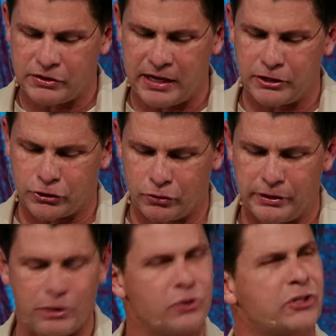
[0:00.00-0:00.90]
saying, assuredly
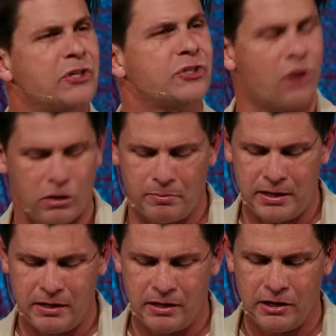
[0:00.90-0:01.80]
your son
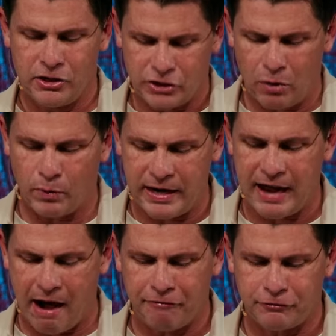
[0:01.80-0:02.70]
Solomon shall reign
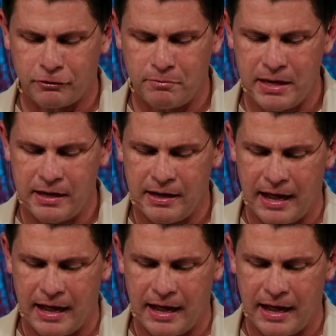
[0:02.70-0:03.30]
after me,